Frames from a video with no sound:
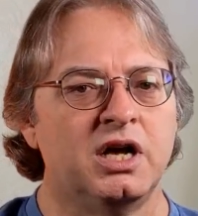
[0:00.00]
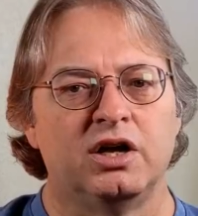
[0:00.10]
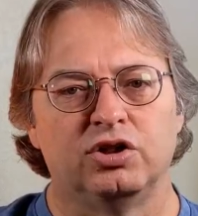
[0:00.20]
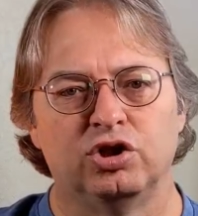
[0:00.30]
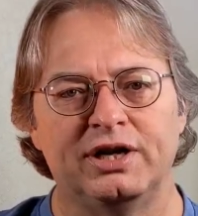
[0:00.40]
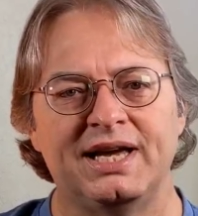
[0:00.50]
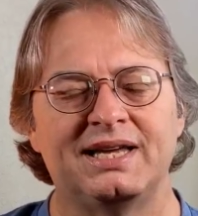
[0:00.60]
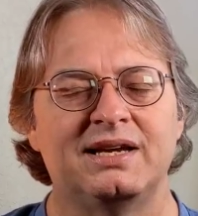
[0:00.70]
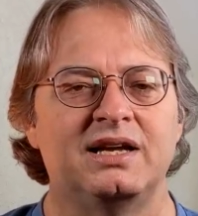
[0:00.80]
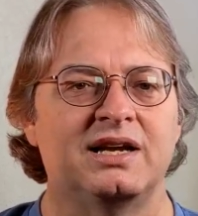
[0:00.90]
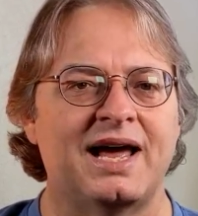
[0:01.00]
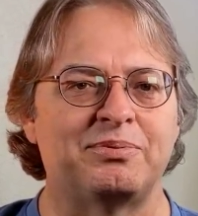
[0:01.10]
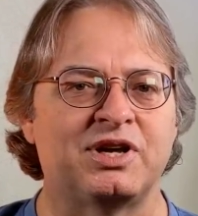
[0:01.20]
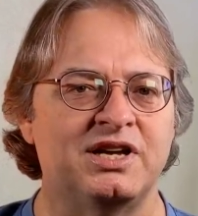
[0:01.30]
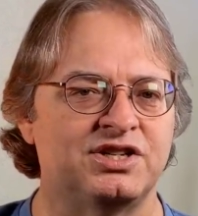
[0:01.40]
look at getting an
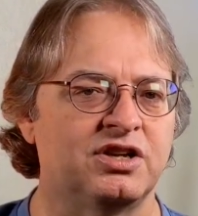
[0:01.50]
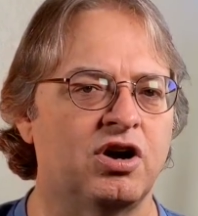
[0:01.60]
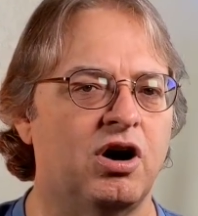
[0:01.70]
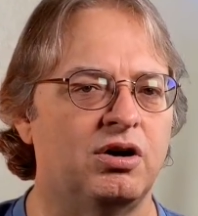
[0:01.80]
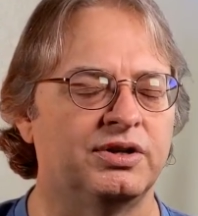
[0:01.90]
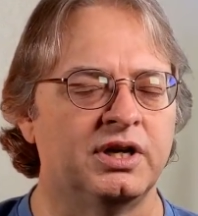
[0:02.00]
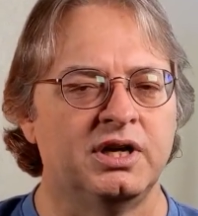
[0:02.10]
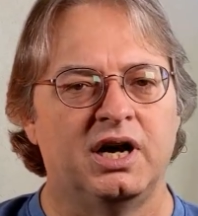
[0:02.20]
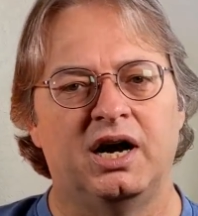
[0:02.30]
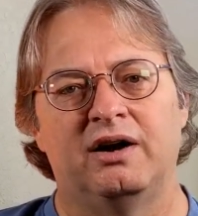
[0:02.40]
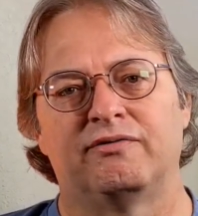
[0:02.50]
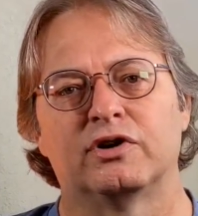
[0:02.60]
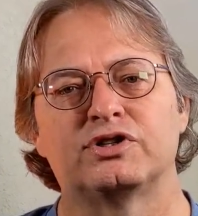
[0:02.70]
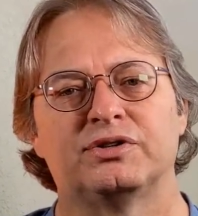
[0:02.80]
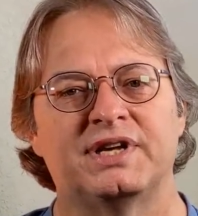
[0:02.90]
application called
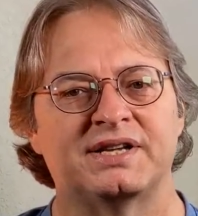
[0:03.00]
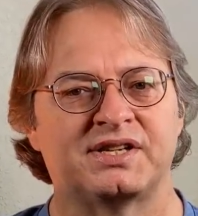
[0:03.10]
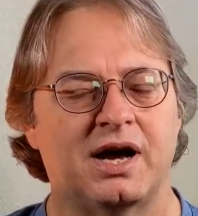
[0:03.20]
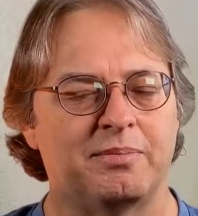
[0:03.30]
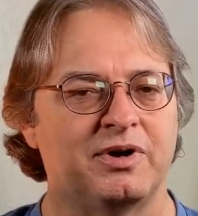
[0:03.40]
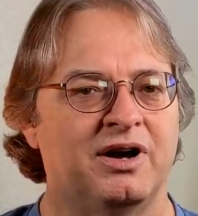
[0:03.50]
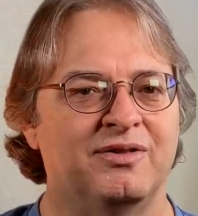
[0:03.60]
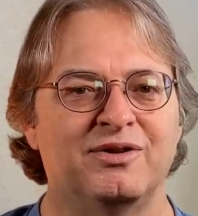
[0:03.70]
Virtual Desktop.